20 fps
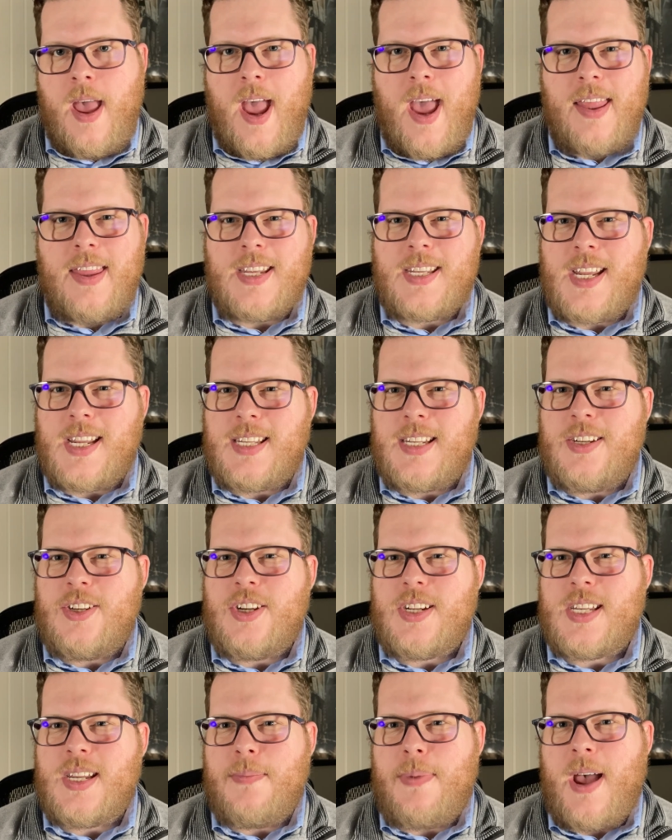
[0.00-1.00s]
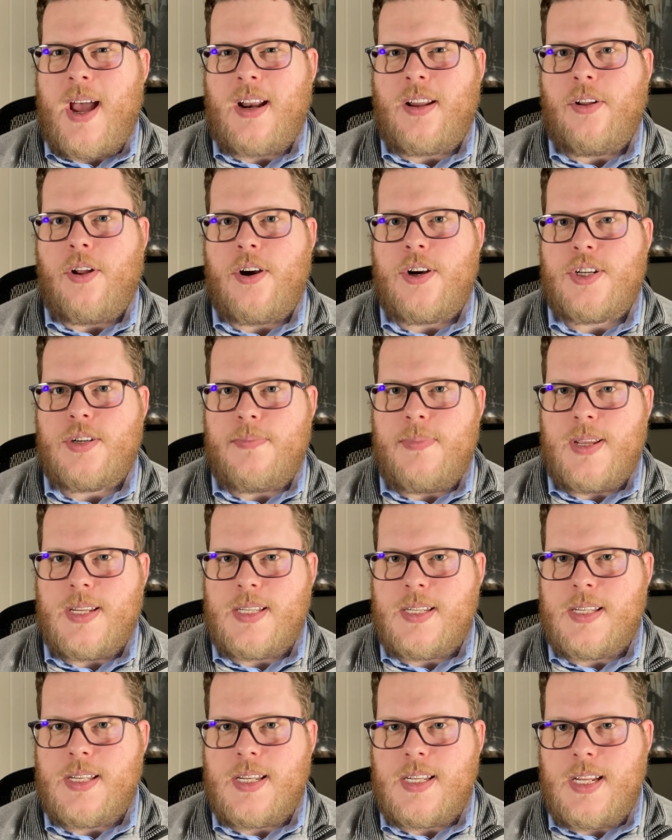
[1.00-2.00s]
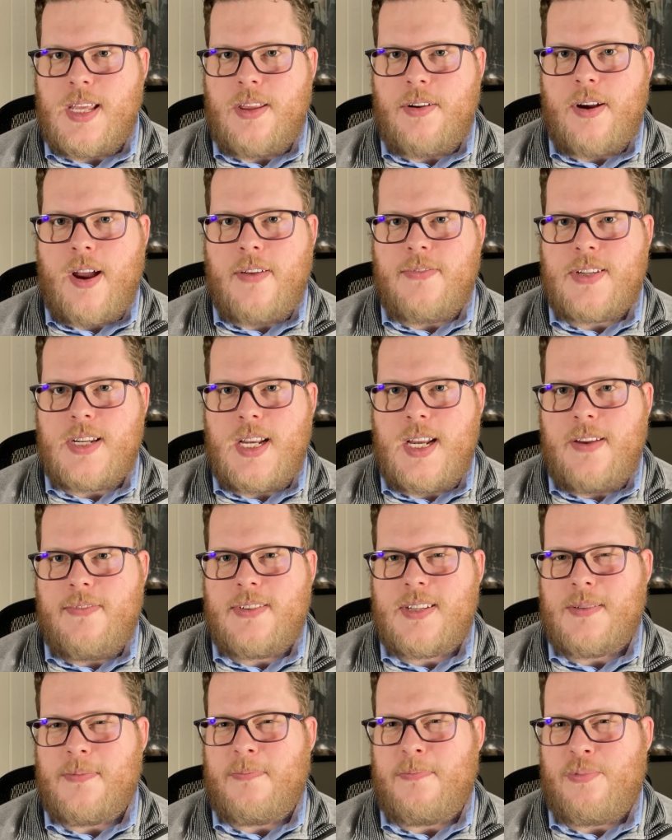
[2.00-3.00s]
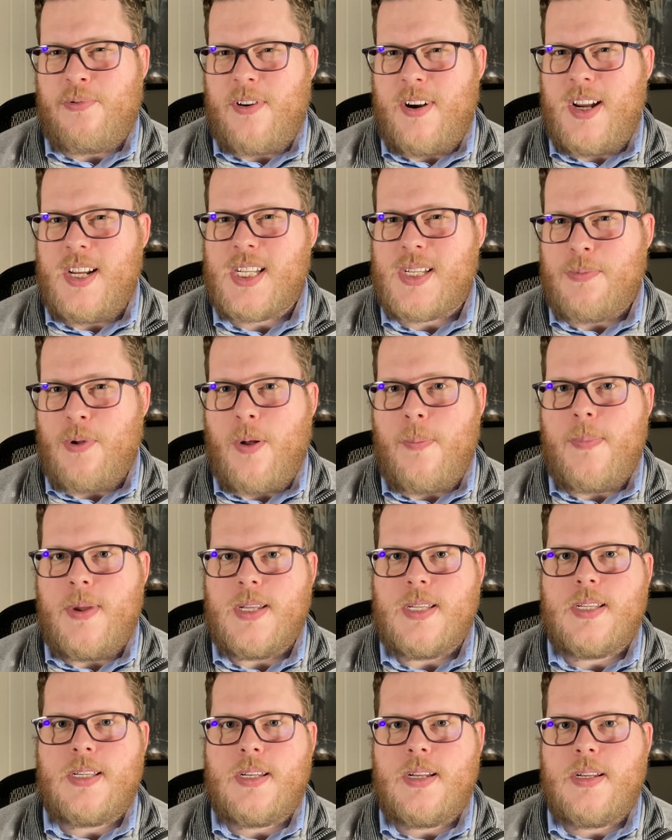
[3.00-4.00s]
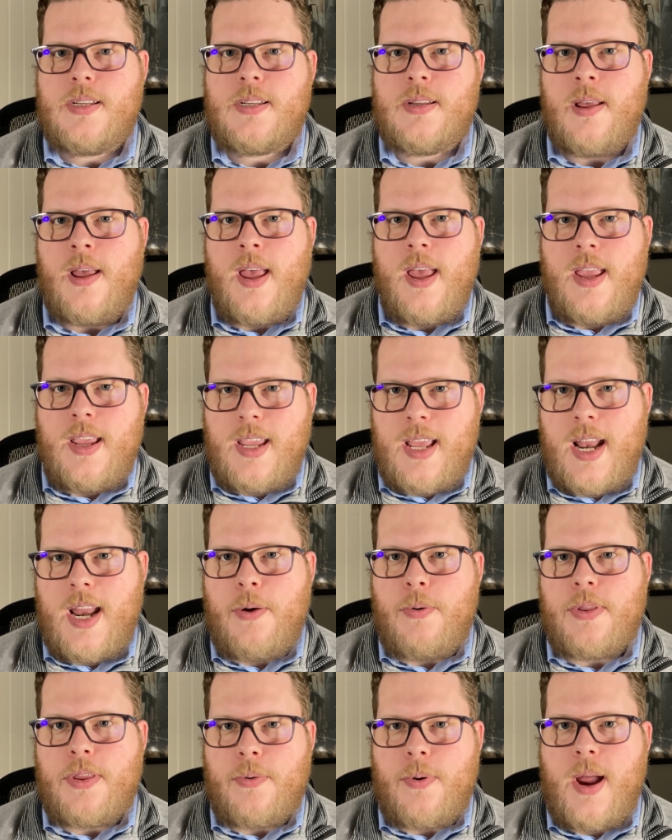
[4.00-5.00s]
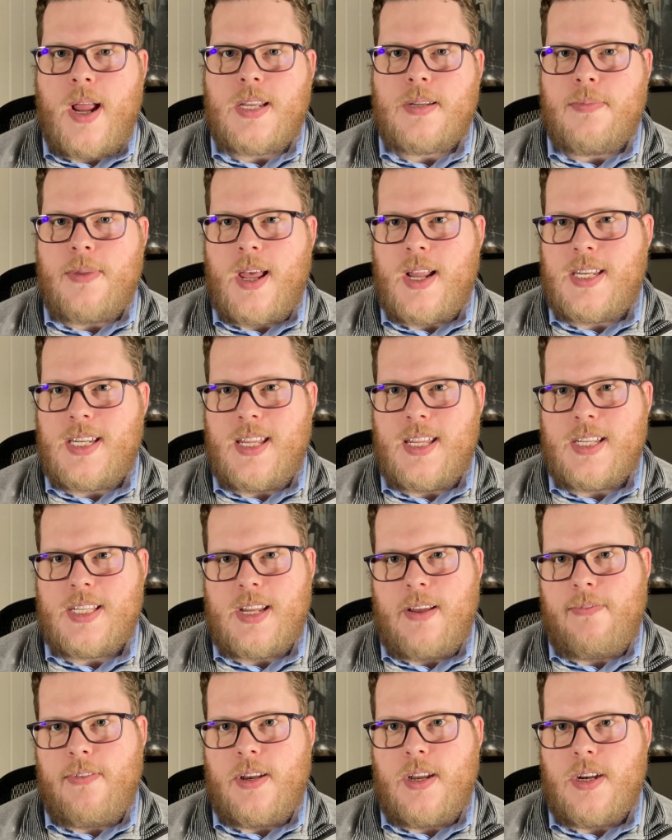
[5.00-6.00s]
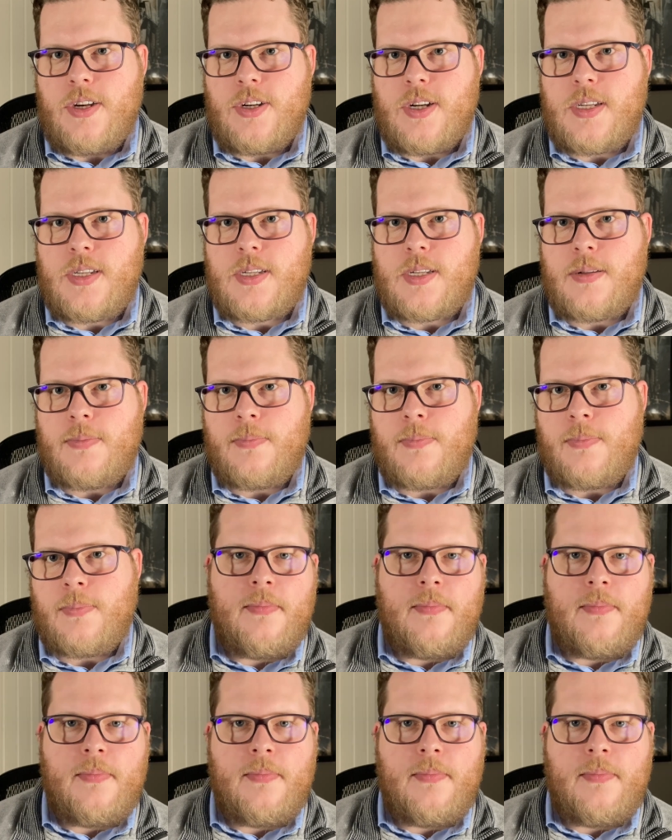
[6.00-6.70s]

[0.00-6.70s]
And this doesn't just impact larger businesses either. I've seen even some pretty small businesses get hit with a ransom that's in the 7 digits.